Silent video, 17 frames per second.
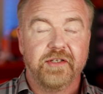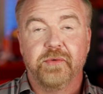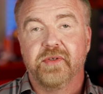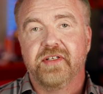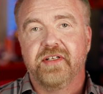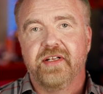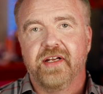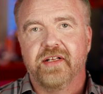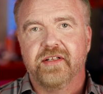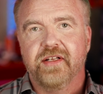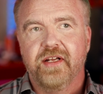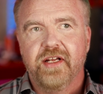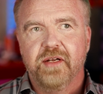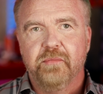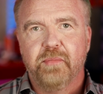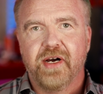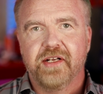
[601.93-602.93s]
would get
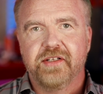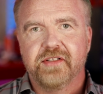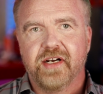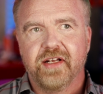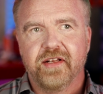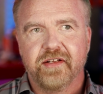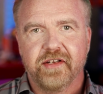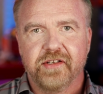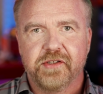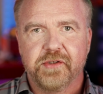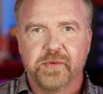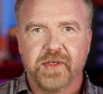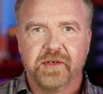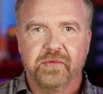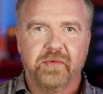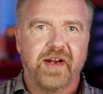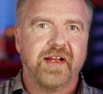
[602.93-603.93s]
by dialing into
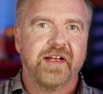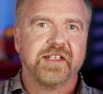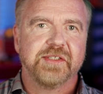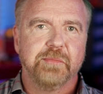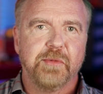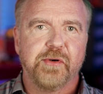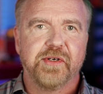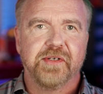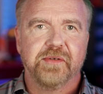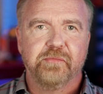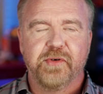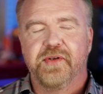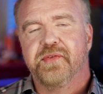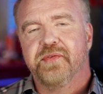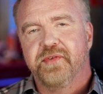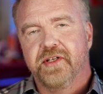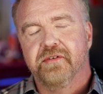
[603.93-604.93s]
a R A S modem
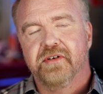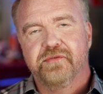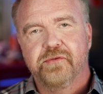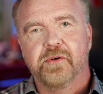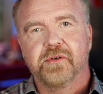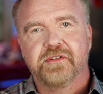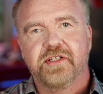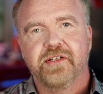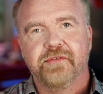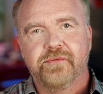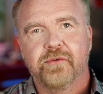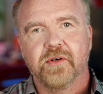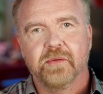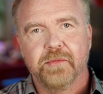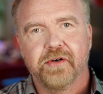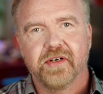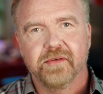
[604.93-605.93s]
with, you know, a fourteen
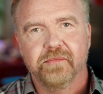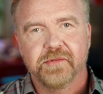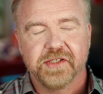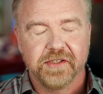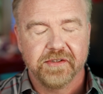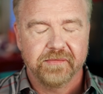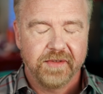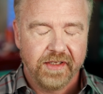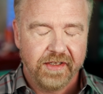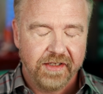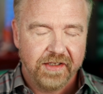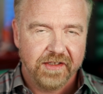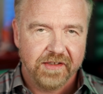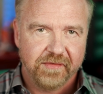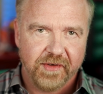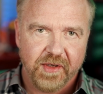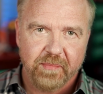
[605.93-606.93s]
four modem. So
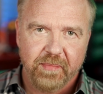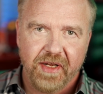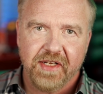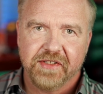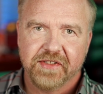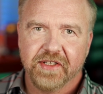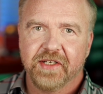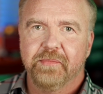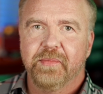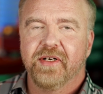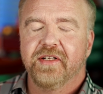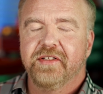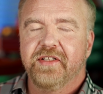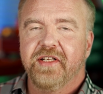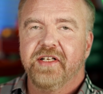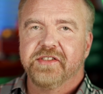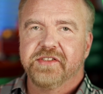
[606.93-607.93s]
very basic, but
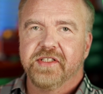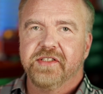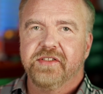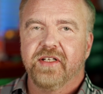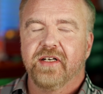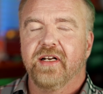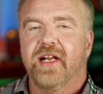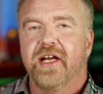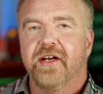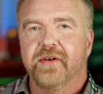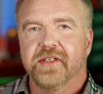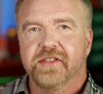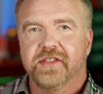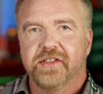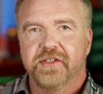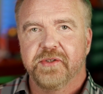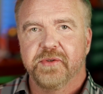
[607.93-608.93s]
it did exist and allowed
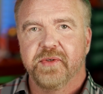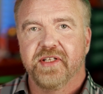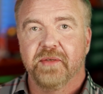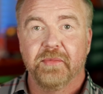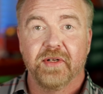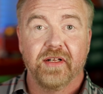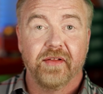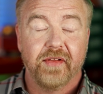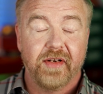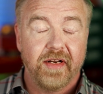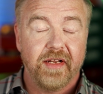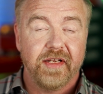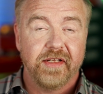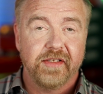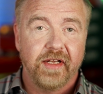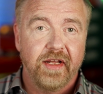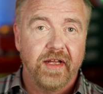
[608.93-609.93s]
us to, in the middle of the
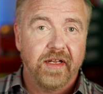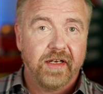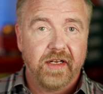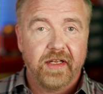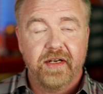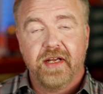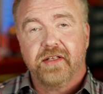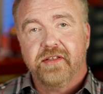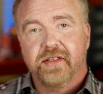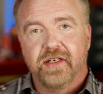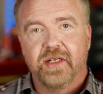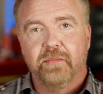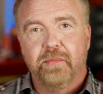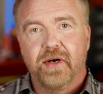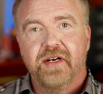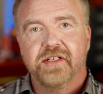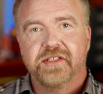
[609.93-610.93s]
night, connect and
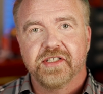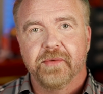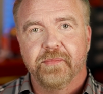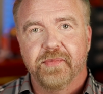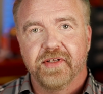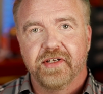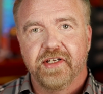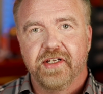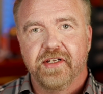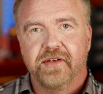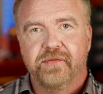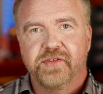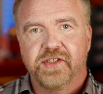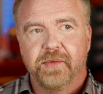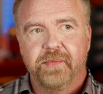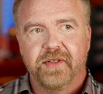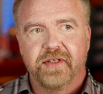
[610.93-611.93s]
debug something if
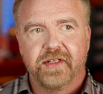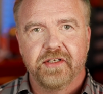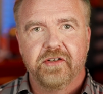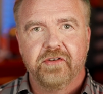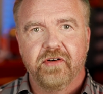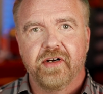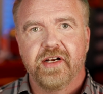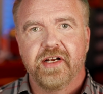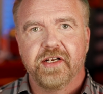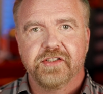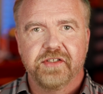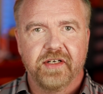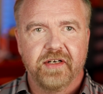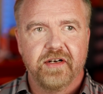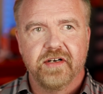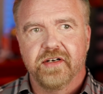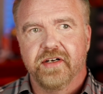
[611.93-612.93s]
something had crashed
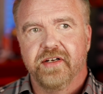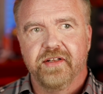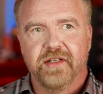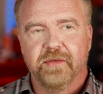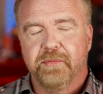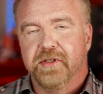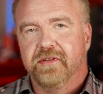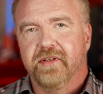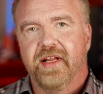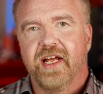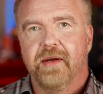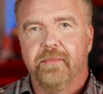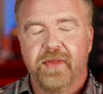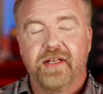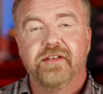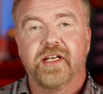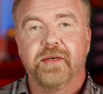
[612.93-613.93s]
and hung in the build lab,
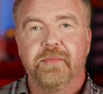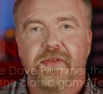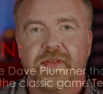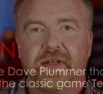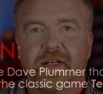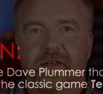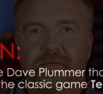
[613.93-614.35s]
that type of thing.